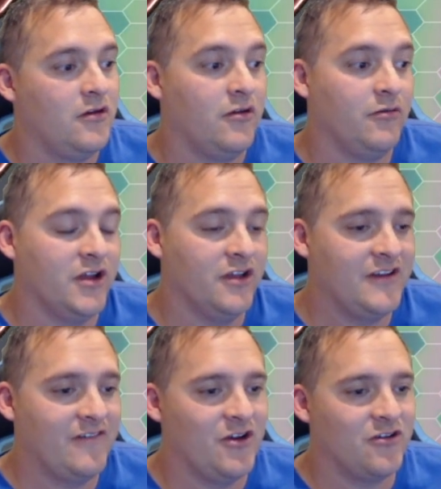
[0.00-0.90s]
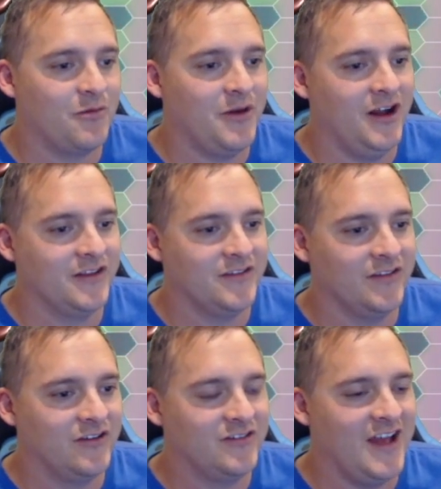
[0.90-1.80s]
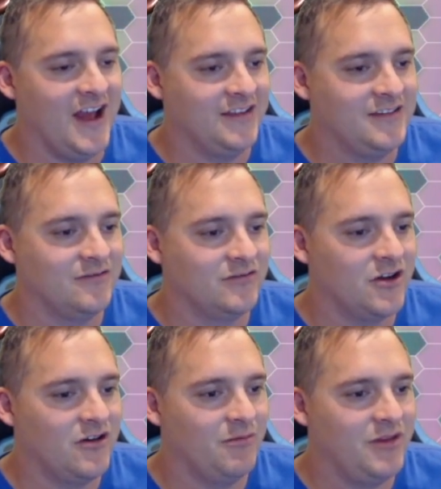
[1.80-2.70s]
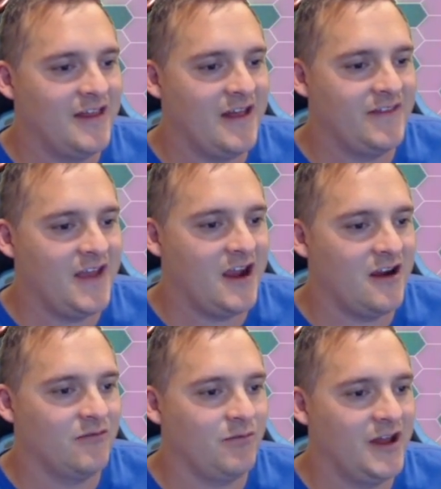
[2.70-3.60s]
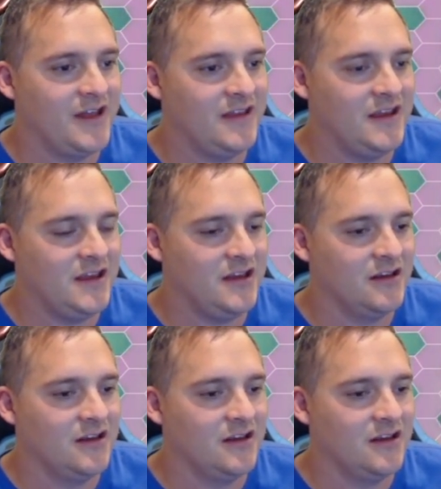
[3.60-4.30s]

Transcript: We also have the Ogerpon, so there's that. We'll go ahead and play that there. Play the...